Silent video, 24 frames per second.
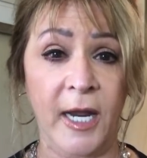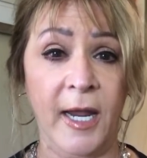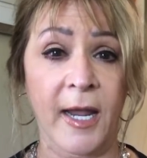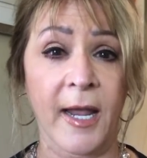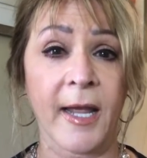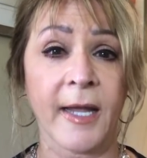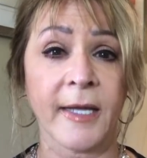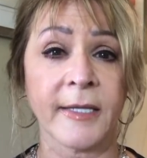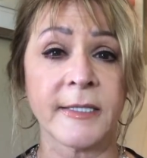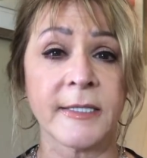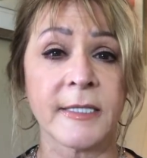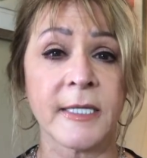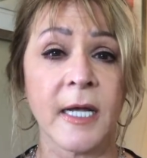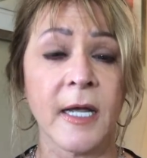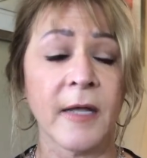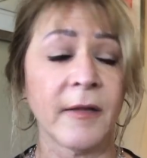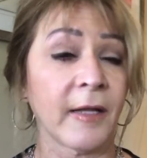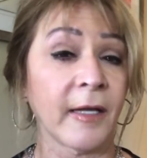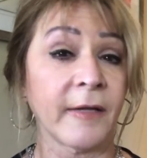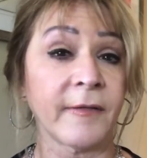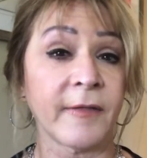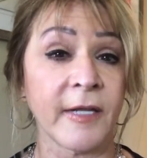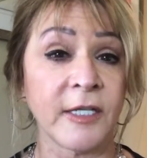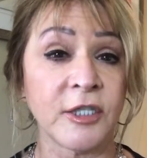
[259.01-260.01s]
and
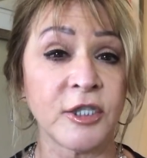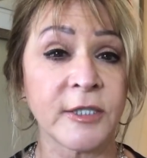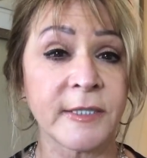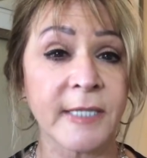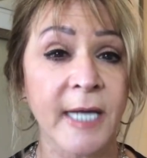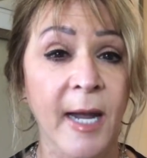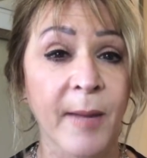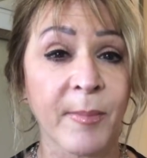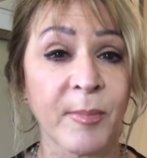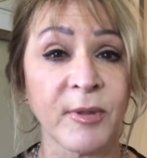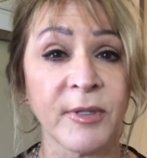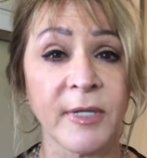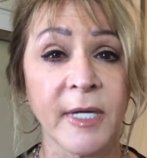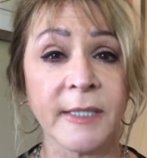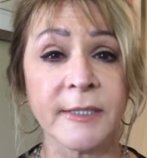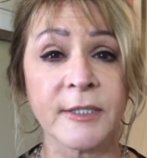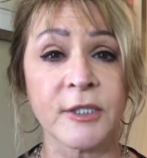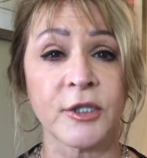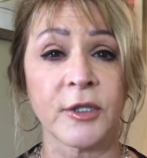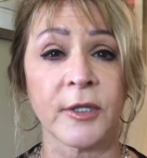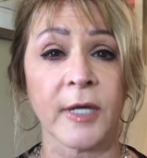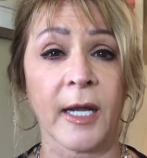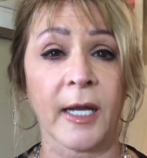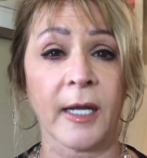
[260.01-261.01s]
like they just happened
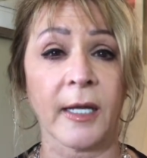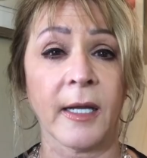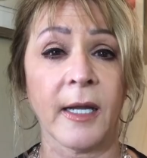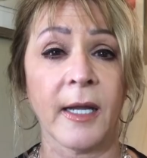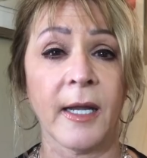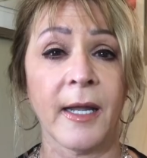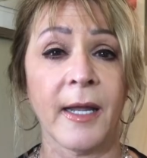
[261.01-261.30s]
yesterday.